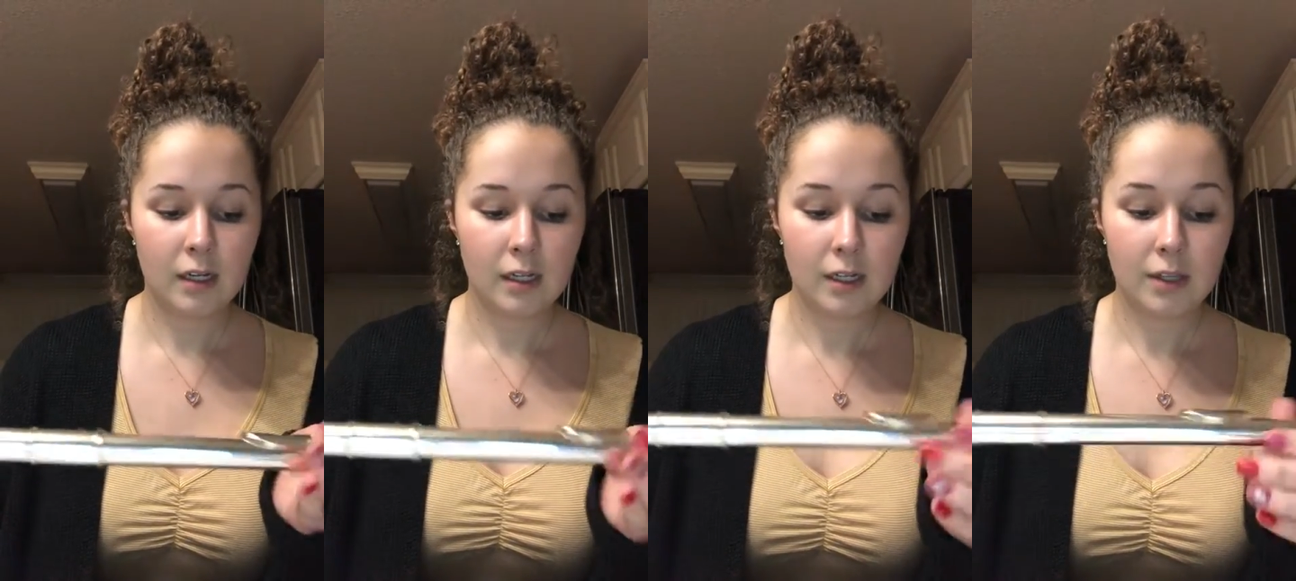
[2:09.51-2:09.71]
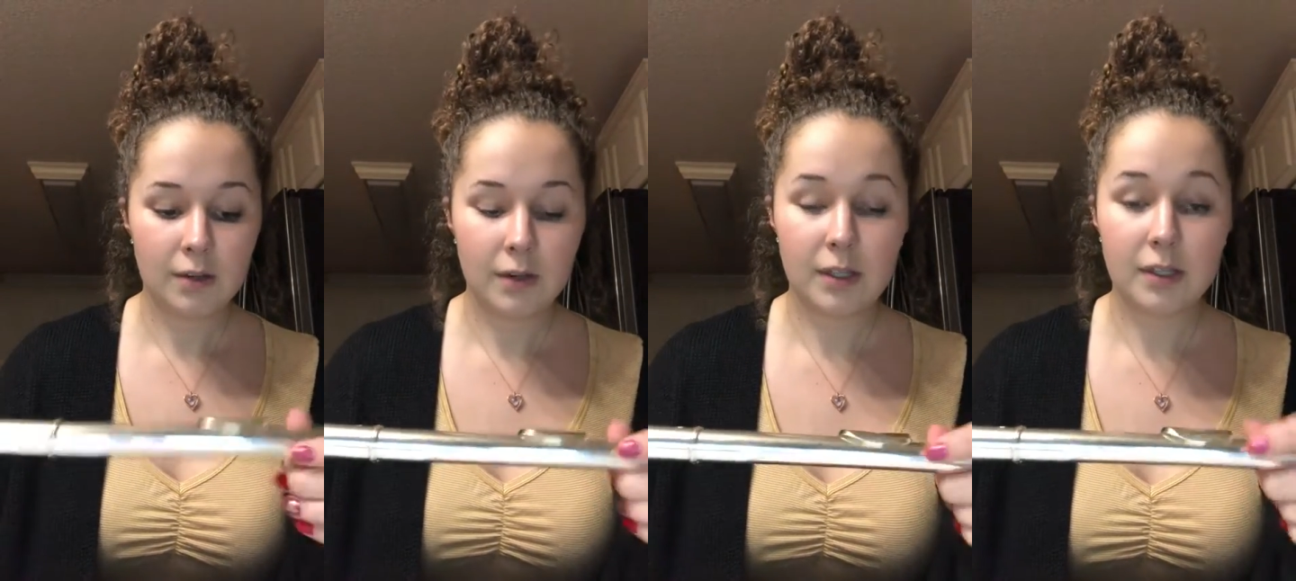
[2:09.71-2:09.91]

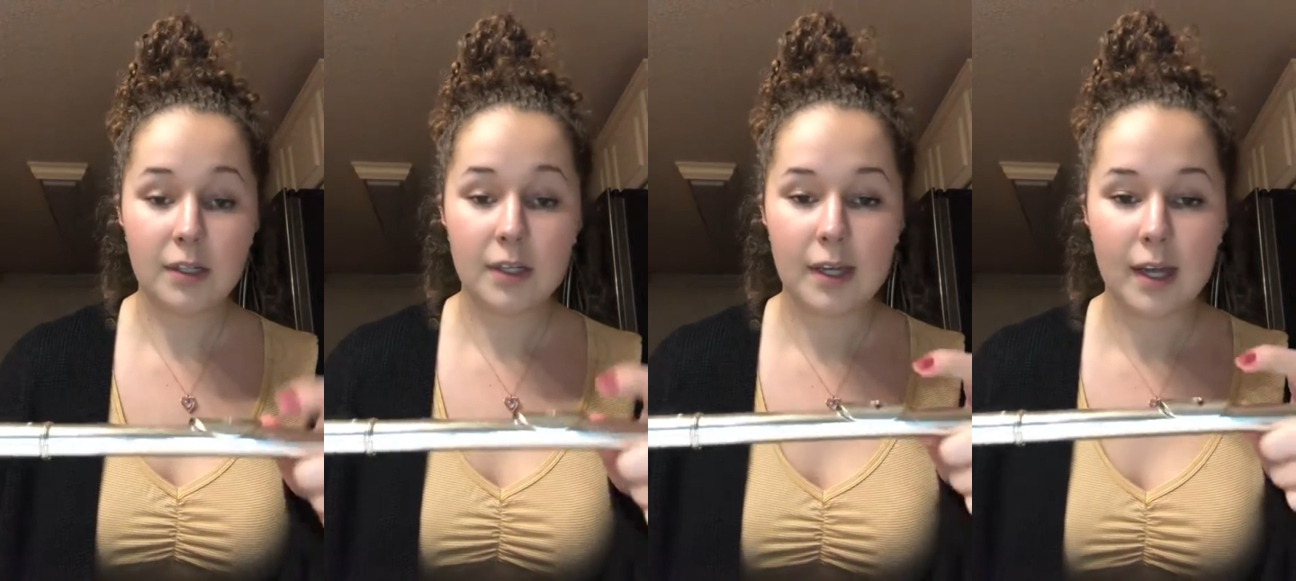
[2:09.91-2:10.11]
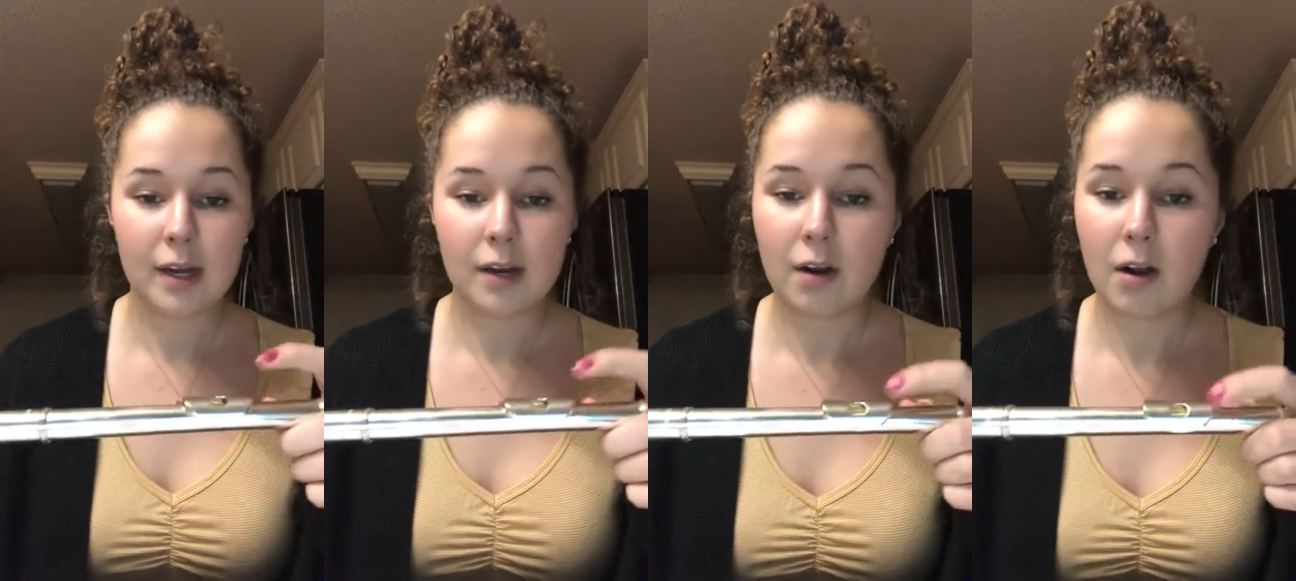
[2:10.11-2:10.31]
you can
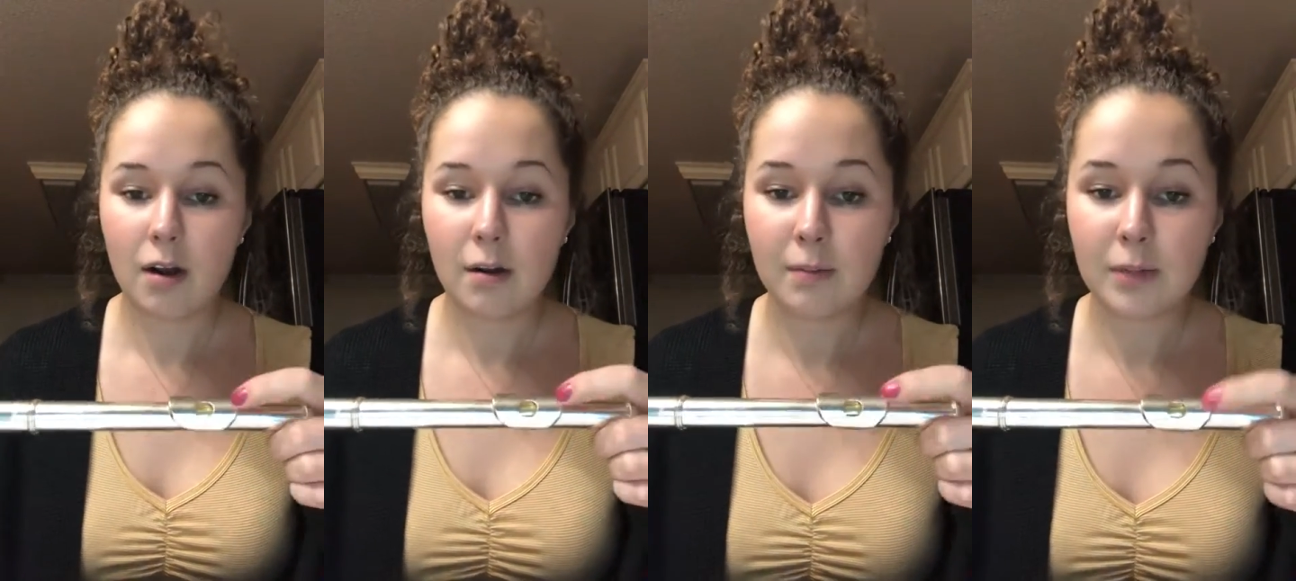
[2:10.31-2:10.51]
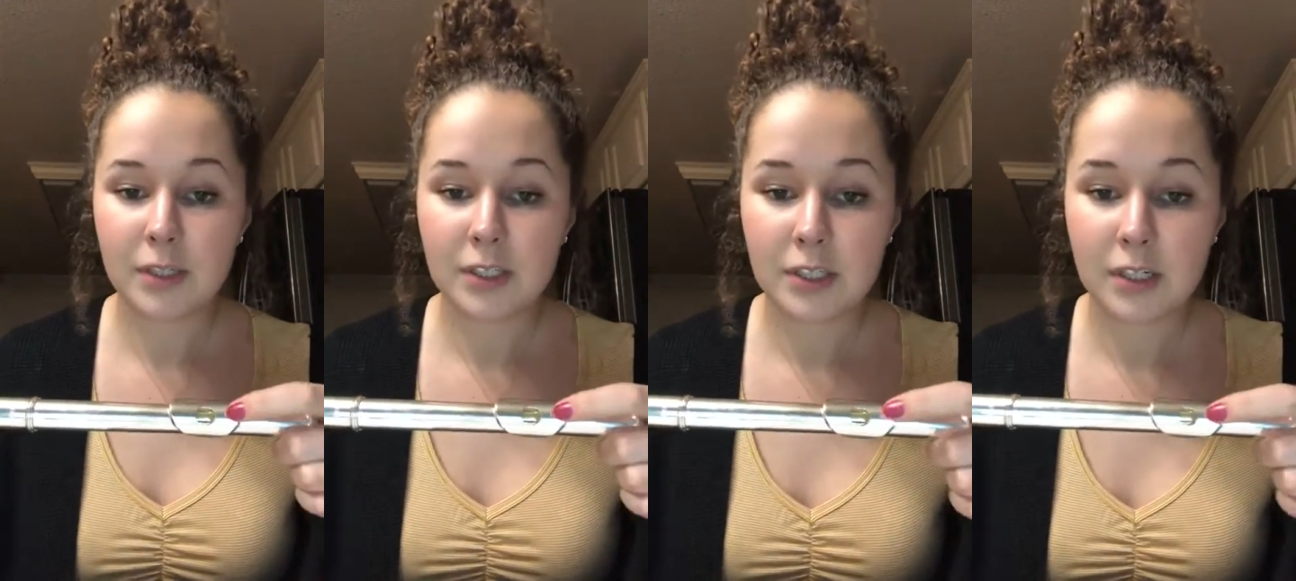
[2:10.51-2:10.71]
look at your
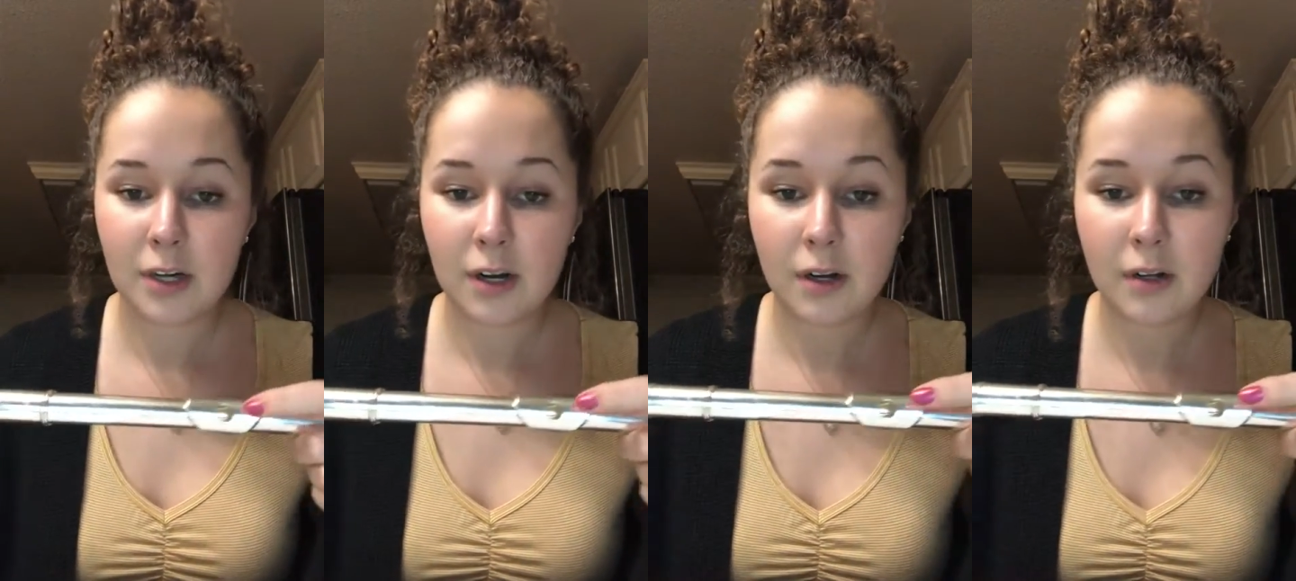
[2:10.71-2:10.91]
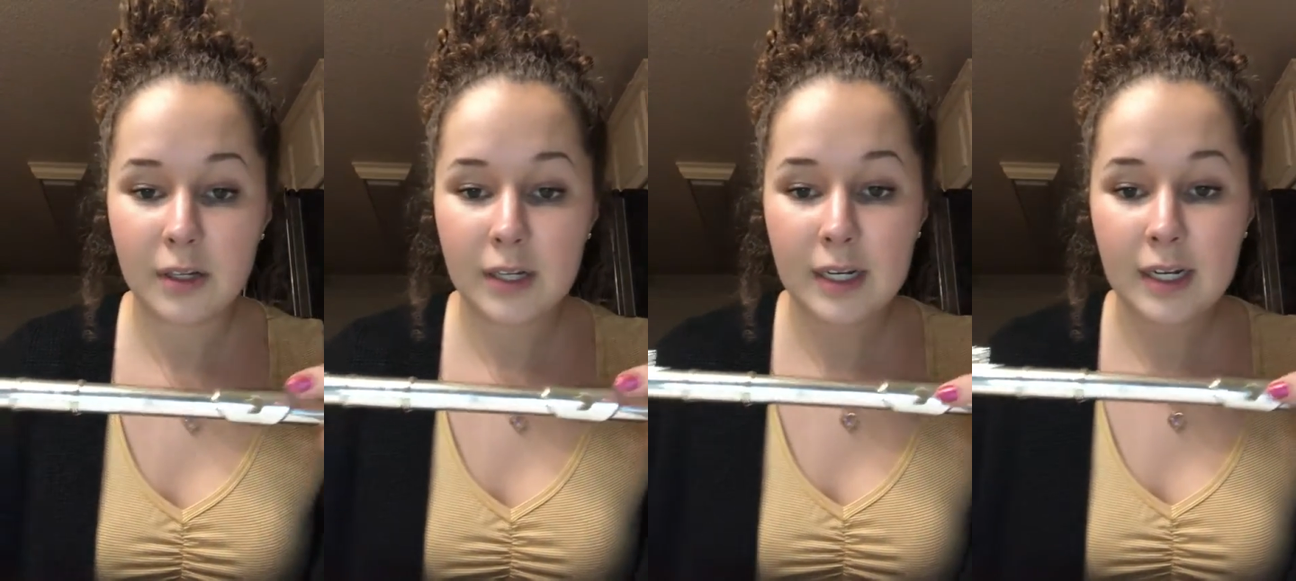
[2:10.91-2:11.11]
embouchure
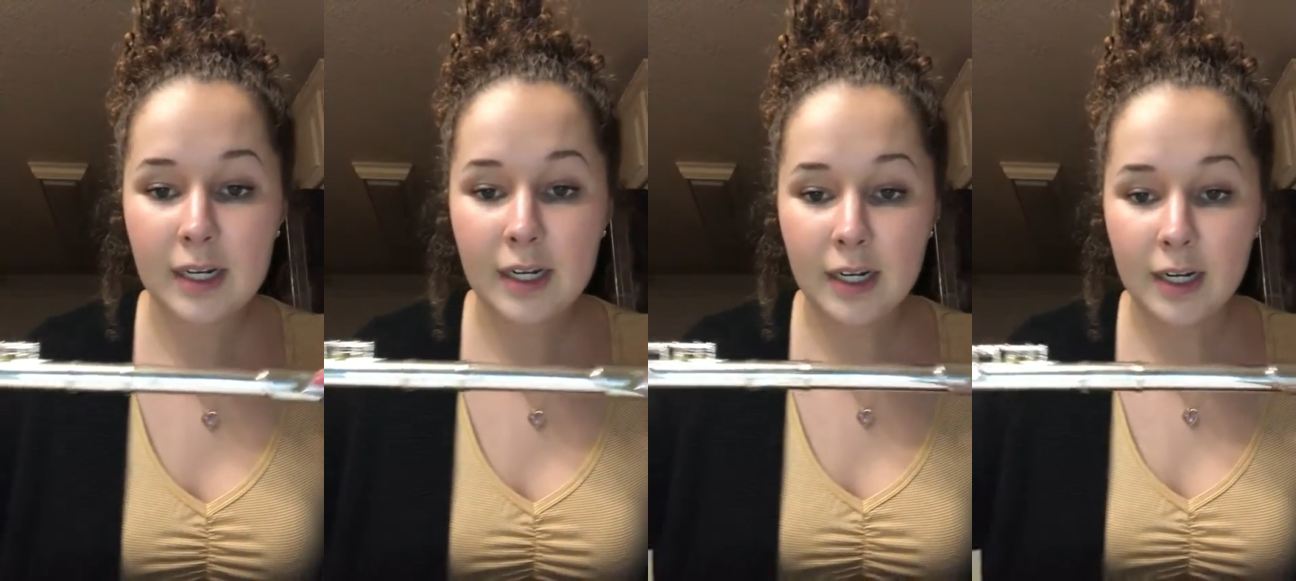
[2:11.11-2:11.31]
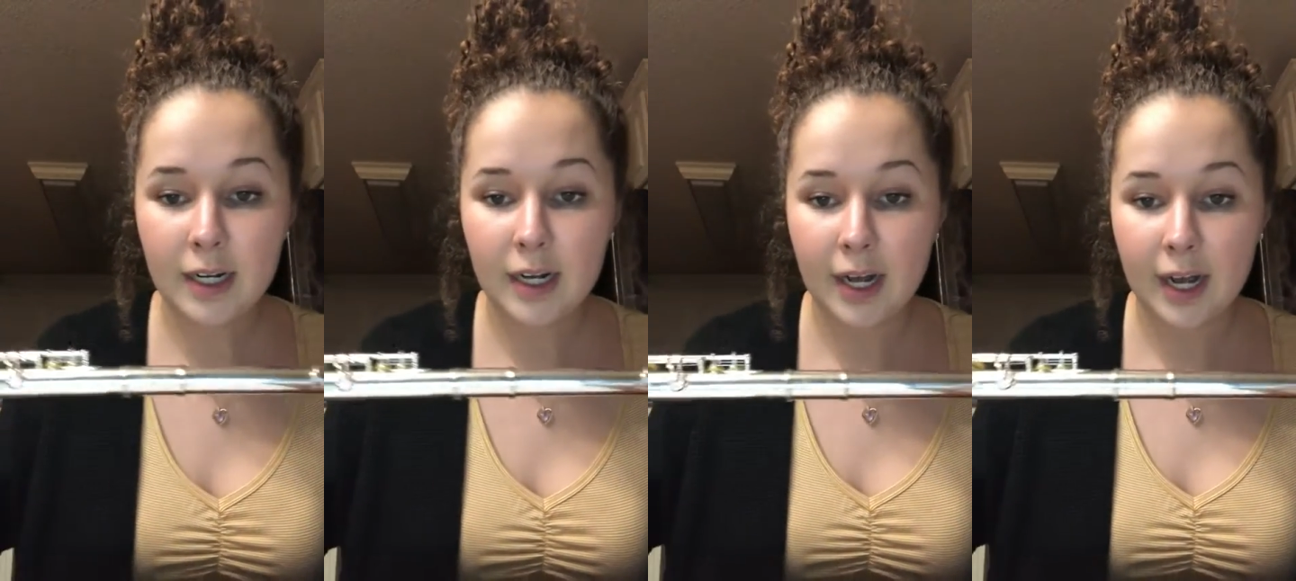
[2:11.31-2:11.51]
hole
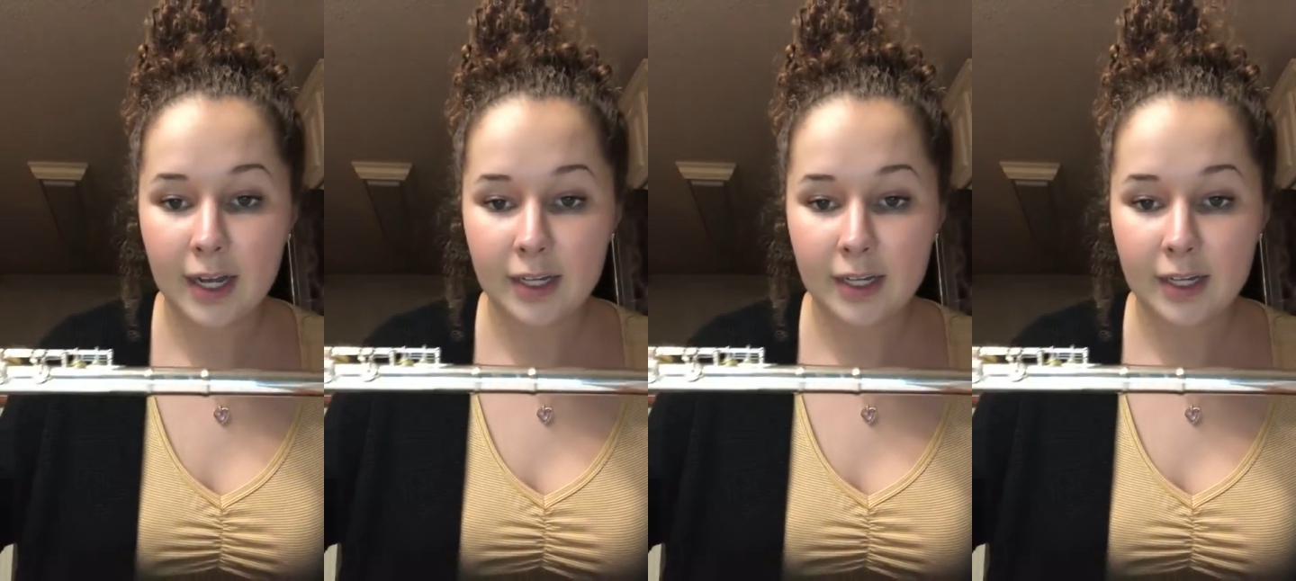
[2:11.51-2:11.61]
here